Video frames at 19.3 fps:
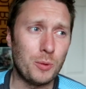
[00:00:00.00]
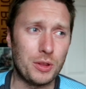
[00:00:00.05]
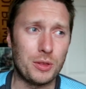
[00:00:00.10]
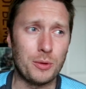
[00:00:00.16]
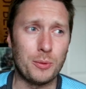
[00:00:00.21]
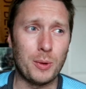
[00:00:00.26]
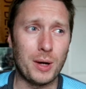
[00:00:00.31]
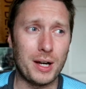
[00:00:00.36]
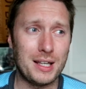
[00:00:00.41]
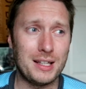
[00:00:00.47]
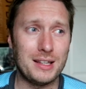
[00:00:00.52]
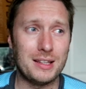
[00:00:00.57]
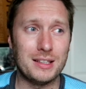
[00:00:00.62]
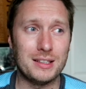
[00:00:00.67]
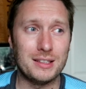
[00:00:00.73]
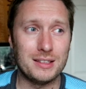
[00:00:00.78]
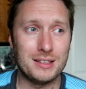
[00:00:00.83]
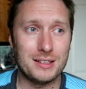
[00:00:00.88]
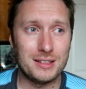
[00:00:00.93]
with the way
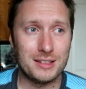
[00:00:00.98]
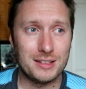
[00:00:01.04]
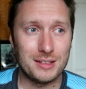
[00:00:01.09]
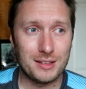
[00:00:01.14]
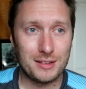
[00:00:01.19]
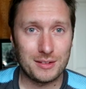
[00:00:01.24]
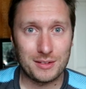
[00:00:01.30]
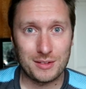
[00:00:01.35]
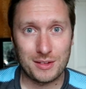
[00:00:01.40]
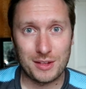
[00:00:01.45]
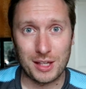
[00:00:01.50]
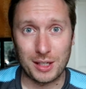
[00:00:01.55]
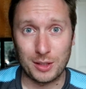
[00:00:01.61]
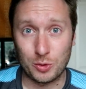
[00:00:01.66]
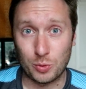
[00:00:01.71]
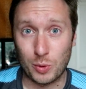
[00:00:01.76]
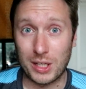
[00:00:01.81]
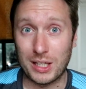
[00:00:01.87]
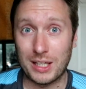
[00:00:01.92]
that
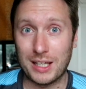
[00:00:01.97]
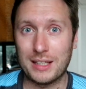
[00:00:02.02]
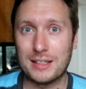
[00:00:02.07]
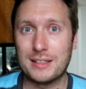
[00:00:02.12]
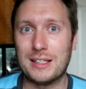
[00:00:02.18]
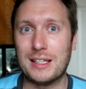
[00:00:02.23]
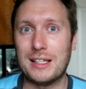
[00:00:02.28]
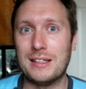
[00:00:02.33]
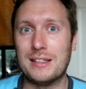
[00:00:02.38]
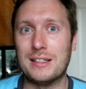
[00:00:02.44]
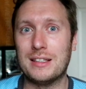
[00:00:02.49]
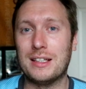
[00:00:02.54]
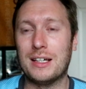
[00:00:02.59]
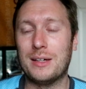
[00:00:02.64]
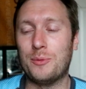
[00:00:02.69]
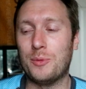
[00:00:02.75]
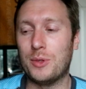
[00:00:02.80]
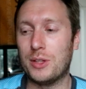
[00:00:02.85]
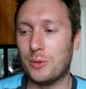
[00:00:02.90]
things went last
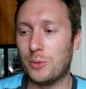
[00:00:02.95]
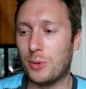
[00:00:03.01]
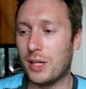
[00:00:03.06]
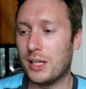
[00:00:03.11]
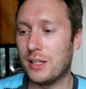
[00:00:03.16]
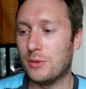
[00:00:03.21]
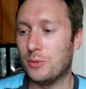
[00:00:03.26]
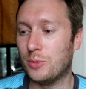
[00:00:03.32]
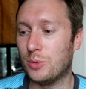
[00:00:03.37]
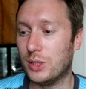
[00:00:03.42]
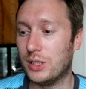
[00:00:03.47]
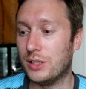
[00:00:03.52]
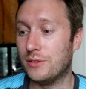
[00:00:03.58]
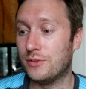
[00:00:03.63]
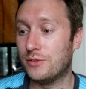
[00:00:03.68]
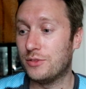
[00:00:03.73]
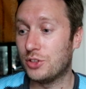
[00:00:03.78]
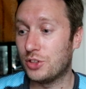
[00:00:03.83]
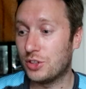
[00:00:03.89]
season and with the way that
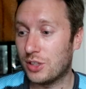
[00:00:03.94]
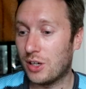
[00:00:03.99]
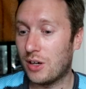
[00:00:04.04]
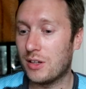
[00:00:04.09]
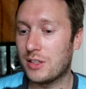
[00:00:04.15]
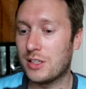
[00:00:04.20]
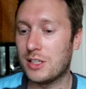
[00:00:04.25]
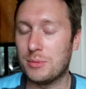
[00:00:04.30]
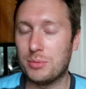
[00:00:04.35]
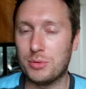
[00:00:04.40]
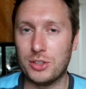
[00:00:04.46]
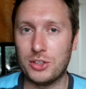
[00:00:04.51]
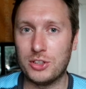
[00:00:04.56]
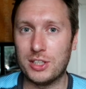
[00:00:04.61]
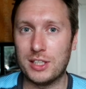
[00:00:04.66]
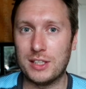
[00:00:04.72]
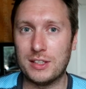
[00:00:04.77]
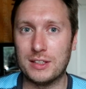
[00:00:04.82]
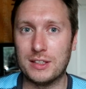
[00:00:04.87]
we've started
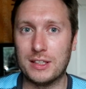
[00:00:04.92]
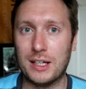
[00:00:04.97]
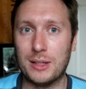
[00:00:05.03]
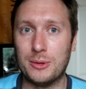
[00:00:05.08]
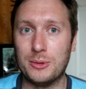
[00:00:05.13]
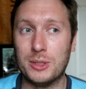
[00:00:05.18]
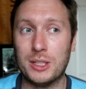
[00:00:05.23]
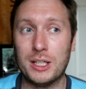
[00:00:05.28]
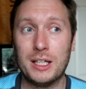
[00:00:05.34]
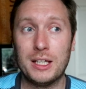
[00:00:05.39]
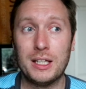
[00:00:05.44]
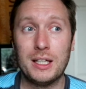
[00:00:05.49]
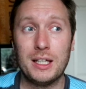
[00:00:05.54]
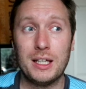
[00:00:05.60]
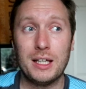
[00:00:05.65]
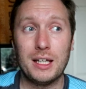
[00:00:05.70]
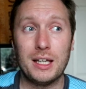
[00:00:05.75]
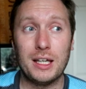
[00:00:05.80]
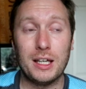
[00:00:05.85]
pre-season now,
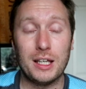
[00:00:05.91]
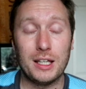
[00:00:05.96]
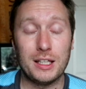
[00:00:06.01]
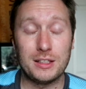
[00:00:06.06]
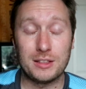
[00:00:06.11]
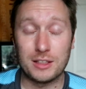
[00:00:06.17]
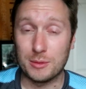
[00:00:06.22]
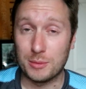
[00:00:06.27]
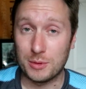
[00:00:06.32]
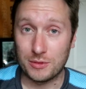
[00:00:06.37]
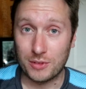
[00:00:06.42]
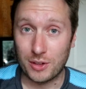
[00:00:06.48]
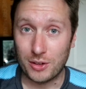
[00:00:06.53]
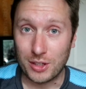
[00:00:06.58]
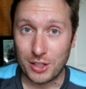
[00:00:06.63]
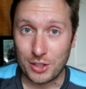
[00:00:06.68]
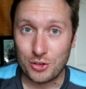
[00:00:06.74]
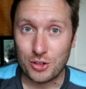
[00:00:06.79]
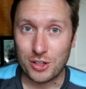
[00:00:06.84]
it's going to be
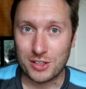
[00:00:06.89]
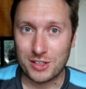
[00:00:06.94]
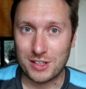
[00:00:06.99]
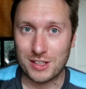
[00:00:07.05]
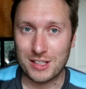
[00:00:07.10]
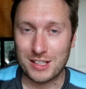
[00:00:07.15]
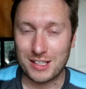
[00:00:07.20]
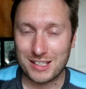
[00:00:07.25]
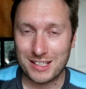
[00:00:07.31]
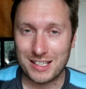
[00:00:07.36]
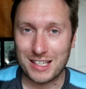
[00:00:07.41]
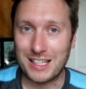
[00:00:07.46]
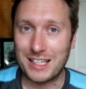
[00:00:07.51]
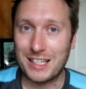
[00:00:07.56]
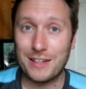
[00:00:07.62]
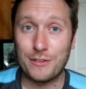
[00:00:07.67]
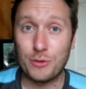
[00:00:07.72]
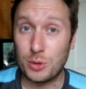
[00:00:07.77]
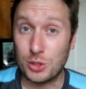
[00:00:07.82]
very interesting to
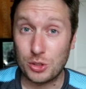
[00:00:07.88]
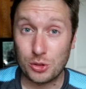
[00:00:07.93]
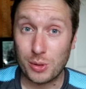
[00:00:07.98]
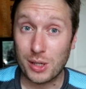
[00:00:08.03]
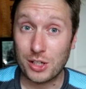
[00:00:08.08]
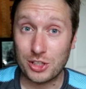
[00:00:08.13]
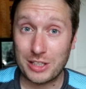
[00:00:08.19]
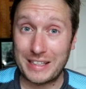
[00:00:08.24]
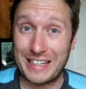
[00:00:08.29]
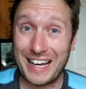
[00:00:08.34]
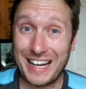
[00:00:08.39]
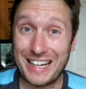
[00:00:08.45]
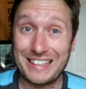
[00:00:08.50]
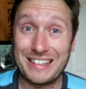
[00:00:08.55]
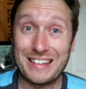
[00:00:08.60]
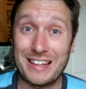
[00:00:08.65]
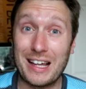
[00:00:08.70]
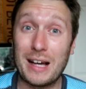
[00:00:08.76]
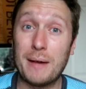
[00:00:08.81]
see if we do actually
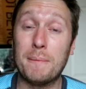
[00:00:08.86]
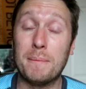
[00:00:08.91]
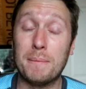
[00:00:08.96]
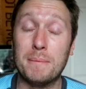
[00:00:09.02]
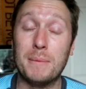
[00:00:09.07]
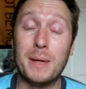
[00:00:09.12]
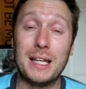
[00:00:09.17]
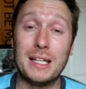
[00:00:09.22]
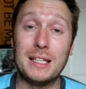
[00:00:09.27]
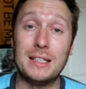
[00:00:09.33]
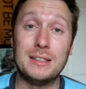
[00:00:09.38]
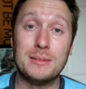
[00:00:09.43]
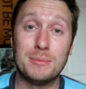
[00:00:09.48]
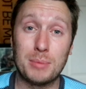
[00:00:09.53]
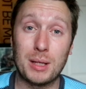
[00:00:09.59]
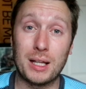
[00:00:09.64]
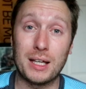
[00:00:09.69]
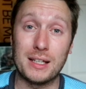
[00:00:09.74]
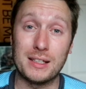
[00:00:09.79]
add that
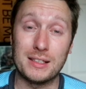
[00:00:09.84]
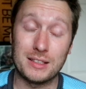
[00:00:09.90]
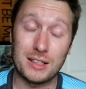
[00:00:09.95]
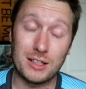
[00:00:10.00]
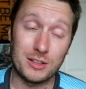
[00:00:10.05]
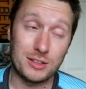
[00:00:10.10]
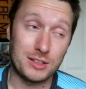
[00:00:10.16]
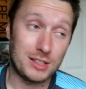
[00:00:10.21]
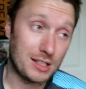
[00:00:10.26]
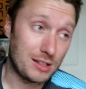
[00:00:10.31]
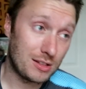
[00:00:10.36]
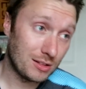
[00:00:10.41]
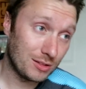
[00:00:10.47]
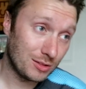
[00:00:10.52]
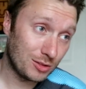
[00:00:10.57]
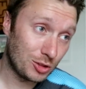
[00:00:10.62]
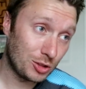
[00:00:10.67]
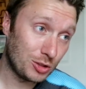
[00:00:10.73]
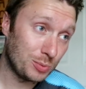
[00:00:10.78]
many players. I
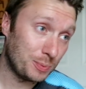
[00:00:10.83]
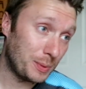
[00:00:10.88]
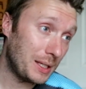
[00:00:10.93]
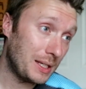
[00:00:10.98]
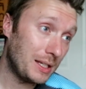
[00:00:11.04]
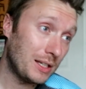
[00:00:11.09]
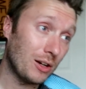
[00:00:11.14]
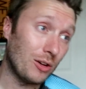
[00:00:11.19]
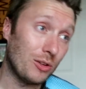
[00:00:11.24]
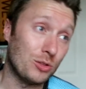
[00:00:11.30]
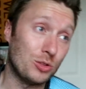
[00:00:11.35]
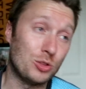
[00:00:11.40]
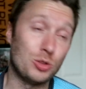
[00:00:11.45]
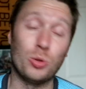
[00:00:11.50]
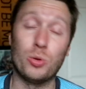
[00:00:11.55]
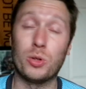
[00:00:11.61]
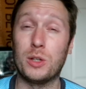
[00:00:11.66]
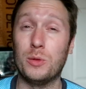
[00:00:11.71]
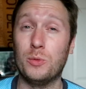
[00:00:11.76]
did speak on
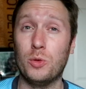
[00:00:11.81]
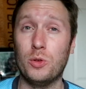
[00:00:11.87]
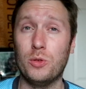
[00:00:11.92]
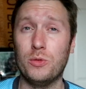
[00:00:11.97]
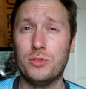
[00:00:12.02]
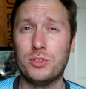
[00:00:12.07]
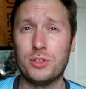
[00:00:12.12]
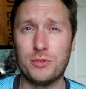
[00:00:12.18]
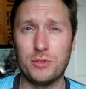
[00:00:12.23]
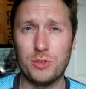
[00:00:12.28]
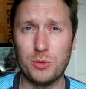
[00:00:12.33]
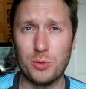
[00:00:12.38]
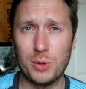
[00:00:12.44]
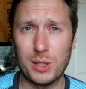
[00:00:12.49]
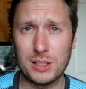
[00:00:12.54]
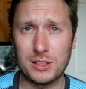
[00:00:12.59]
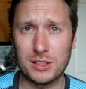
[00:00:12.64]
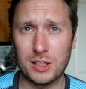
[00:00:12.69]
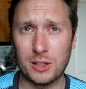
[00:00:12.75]
Talking Wolves a
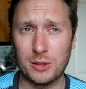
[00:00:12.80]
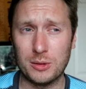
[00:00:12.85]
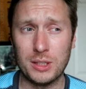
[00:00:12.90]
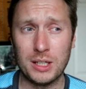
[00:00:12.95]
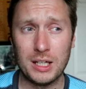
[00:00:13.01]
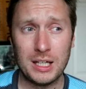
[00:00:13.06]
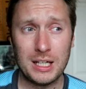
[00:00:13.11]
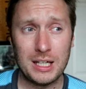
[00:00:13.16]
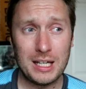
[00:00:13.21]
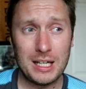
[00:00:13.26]
few weeks ago